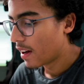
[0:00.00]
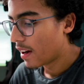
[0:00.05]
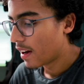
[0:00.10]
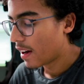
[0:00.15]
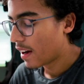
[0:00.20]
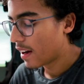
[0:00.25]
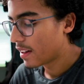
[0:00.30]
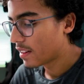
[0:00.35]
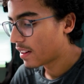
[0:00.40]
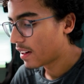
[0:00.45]

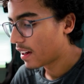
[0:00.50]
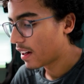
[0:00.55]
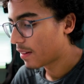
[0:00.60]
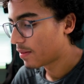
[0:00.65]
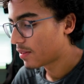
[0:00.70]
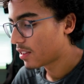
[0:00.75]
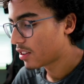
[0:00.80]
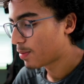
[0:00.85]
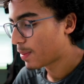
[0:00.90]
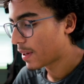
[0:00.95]
And then I have
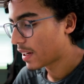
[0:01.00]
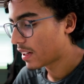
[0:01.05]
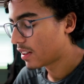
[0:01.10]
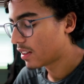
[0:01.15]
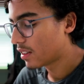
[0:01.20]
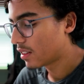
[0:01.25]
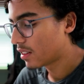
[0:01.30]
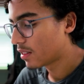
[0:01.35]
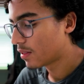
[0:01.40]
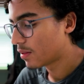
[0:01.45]
this back
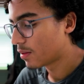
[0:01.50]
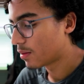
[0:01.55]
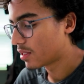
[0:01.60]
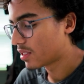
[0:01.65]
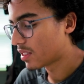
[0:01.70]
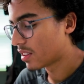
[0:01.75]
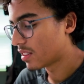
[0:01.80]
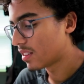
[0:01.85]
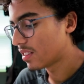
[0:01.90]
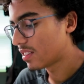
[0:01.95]
here, which
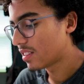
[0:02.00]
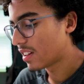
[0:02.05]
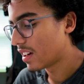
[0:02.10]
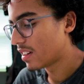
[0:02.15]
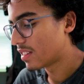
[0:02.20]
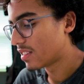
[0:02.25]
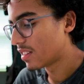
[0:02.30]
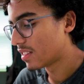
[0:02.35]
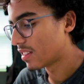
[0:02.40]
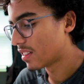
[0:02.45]
in this
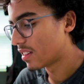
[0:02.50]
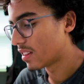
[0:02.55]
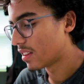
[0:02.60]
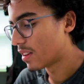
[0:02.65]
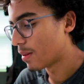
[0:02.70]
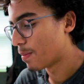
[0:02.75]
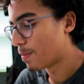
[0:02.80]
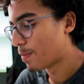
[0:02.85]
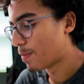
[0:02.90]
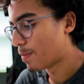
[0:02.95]
case isn't
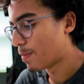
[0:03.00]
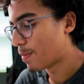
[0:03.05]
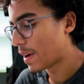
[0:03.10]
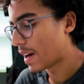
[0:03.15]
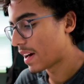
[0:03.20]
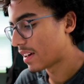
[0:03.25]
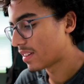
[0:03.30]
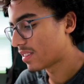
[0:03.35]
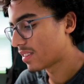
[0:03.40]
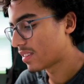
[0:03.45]
the
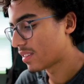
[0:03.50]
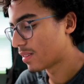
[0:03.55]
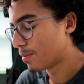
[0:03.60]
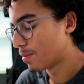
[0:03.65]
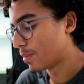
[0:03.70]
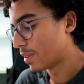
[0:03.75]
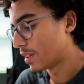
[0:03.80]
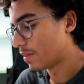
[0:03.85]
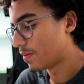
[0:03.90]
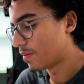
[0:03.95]
best,
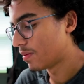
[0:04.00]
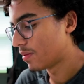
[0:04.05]
but